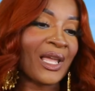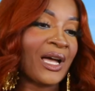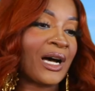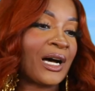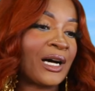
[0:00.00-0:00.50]

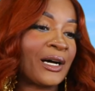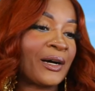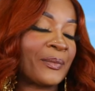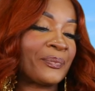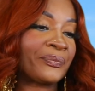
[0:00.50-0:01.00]

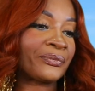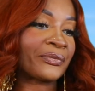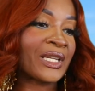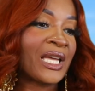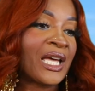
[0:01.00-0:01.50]
LaShawn
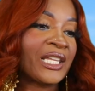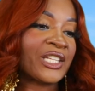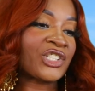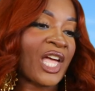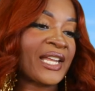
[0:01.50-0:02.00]

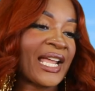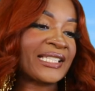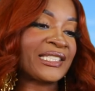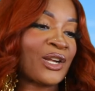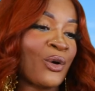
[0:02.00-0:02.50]

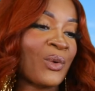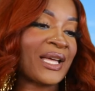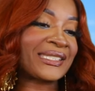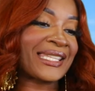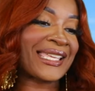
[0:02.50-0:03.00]

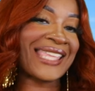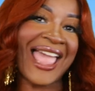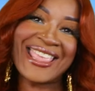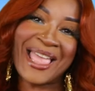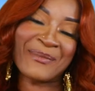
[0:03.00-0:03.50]
1901 says,
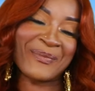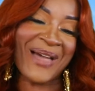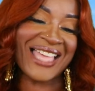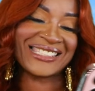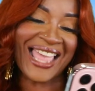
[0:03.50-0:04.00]
hey, Yummy
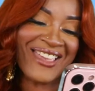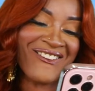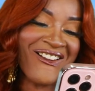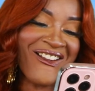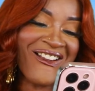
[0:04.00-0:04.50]
Bites. Hey,
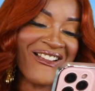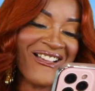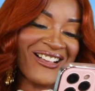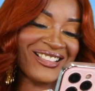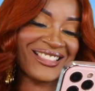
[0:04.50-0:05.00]

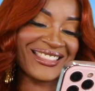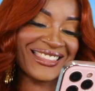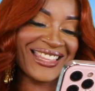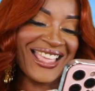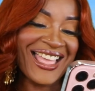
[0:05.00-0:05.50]
girl.
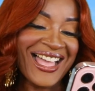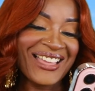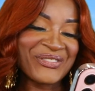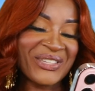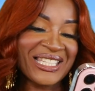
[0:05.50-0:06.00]

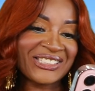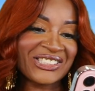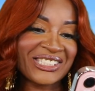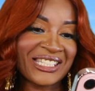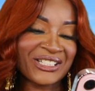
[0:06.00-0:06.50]

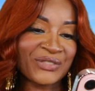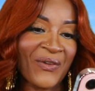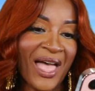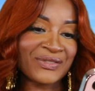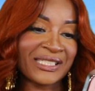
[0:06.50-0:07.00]
Velicious Dinners
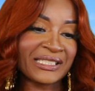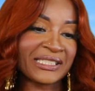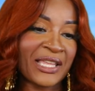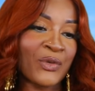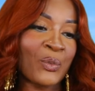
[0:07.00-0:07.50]

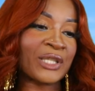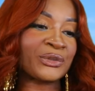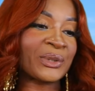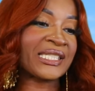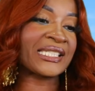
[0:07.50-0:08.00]

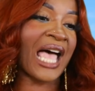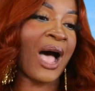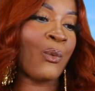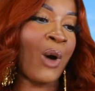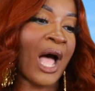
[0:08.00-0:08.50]
5713 says,
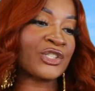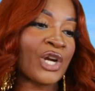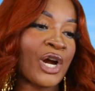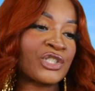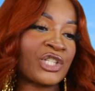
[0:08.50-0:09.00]
I watch
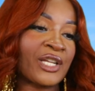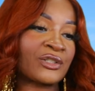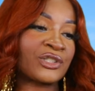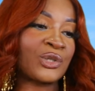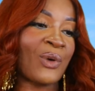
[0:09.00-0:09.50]
her
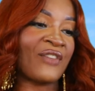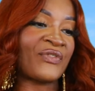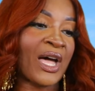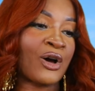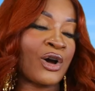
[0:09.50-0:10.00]
channel too. I
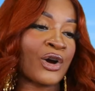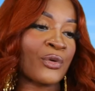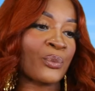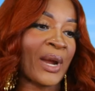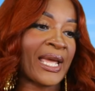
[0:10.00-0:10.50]
found
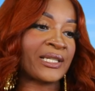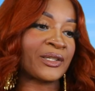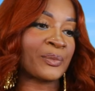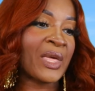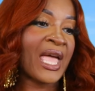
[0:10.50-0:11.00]
her
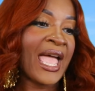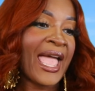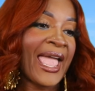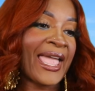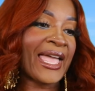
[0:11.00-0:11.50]
random,
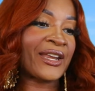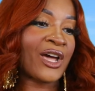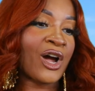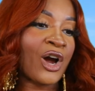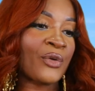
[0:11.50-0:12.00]
and
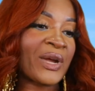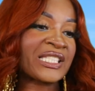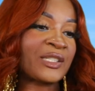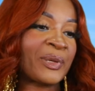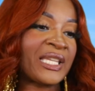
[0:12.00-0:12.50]
her
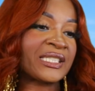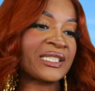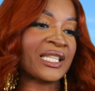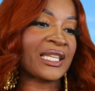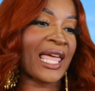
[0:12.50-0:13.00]
recipes
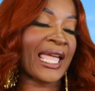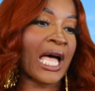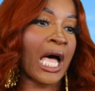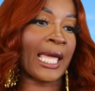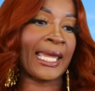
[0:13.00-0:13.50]
look
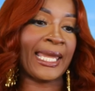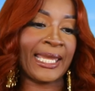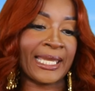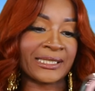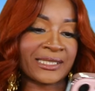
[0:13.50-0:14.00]
like a
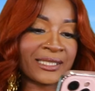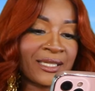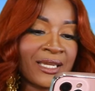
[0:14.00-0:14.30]
hit.